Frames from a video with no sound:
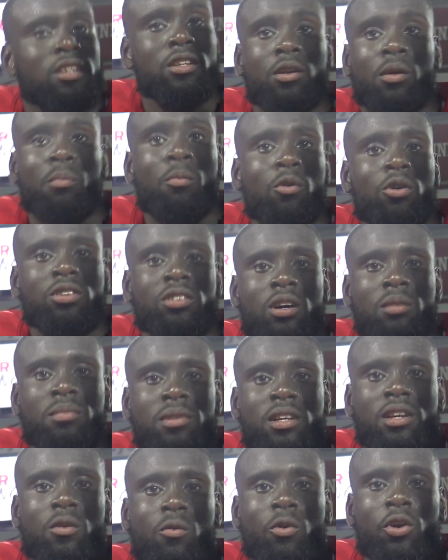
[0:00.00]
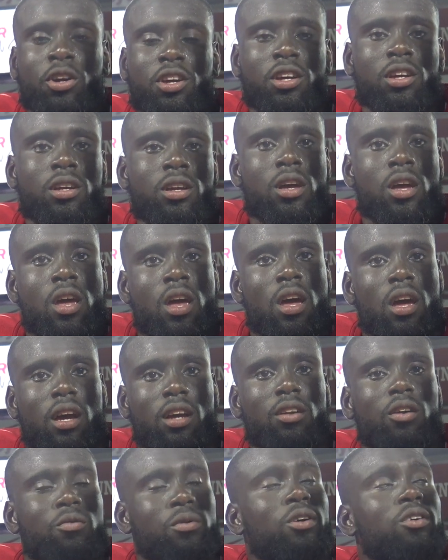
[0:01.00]
them boys coming in working.
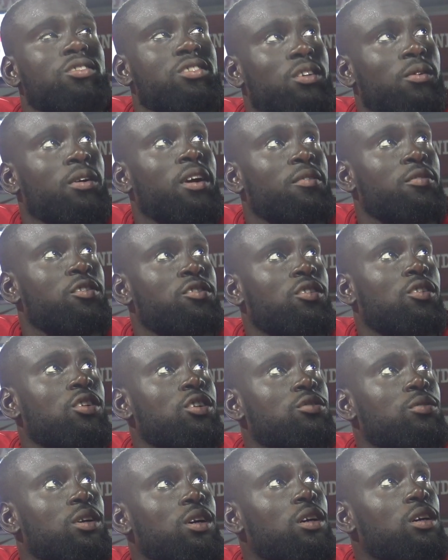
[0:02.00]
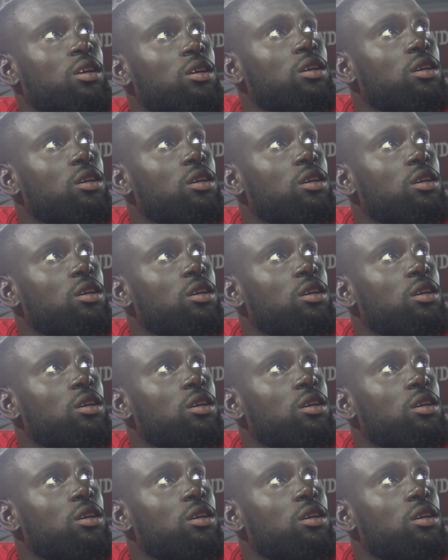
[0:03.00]
You know, we're going to see where their future goes well.